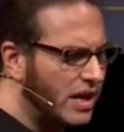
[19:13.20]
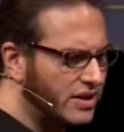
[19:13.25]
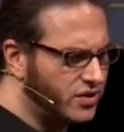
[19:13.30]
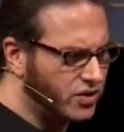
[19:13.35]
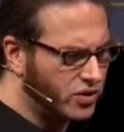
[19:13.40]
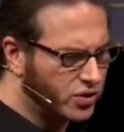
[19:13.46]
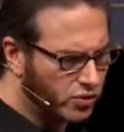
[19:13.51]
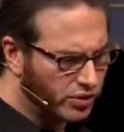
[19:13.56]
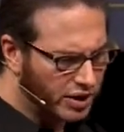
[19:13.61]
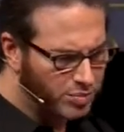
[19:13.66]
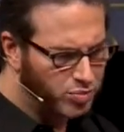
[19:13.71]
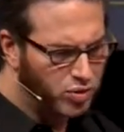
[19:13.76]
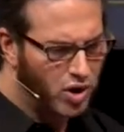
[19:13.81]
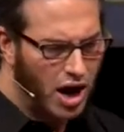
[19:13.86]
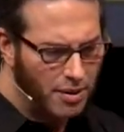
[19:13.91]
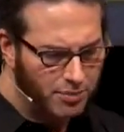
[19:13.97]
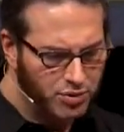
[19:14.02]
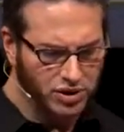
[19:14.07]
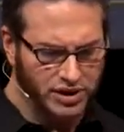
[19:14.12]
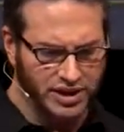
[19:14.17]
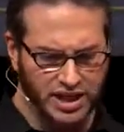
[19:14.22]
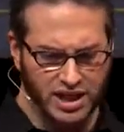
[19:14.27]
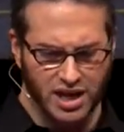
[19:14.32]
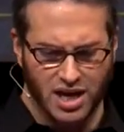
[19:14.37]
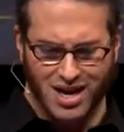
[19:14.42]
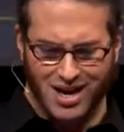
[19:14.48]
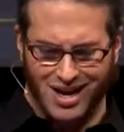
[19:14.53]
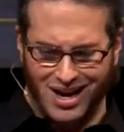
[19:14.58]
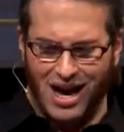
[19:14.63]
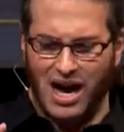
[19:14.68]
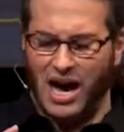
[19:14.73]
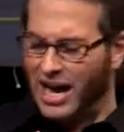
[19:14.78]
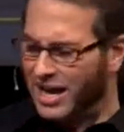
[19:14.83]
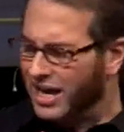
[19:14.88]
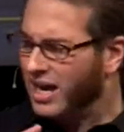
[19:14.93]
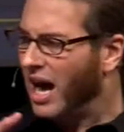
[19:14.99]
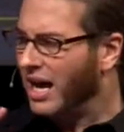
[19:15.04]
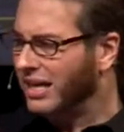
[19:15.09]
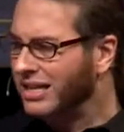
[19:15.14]
that story properly,
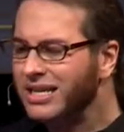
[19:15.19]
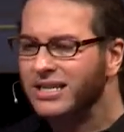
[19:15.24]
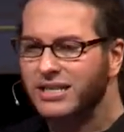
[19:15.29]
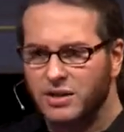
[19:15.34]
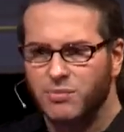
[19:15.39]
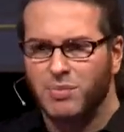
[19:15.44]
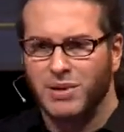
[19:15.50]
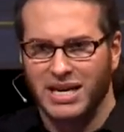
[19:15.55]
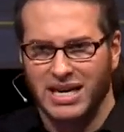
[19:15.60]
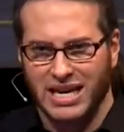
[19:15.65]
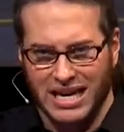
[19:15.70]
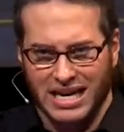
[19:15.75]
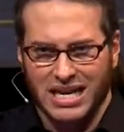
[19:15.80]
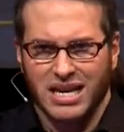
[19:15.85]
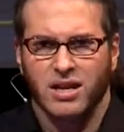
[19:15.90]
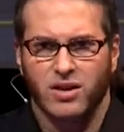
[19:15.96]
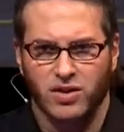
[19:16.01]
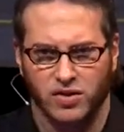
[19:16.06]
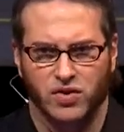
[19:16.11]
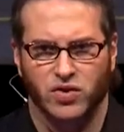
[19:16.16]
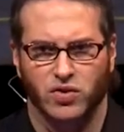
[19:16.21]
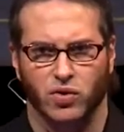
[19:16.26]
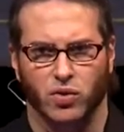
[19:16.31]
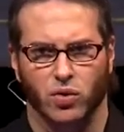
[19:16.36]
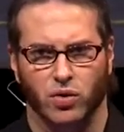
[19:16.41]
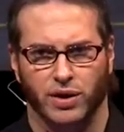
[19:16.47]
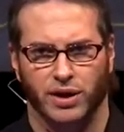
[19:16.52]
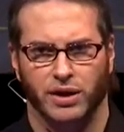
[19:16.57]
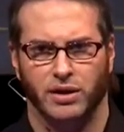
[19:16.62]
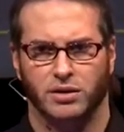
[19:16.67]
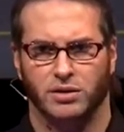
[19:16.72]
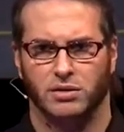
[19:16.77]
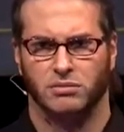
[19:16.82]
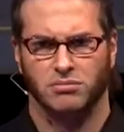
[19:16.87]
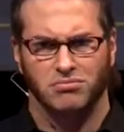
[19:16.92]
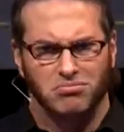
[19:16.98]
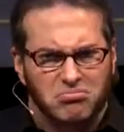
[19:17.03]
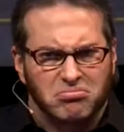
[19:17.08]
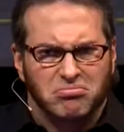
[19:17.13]
I need to be in the story.
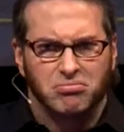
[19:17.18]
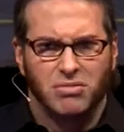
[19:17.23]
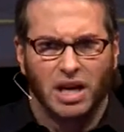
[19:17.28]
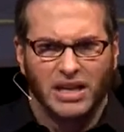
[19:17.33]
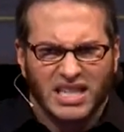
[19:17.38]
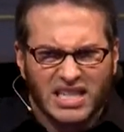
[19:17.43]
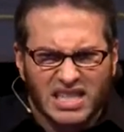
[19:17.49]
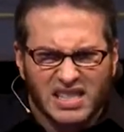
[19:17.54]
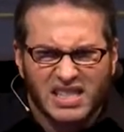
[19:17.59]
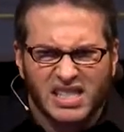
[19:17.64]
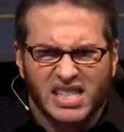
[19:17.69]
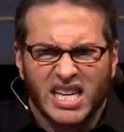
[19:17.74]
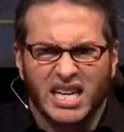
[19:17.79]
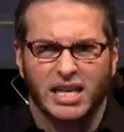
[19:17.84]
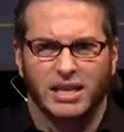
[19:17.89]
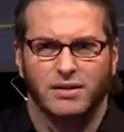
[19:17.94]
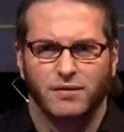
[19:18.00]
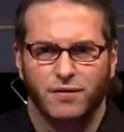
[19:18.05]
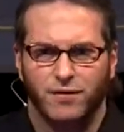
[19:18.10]
I need to see it,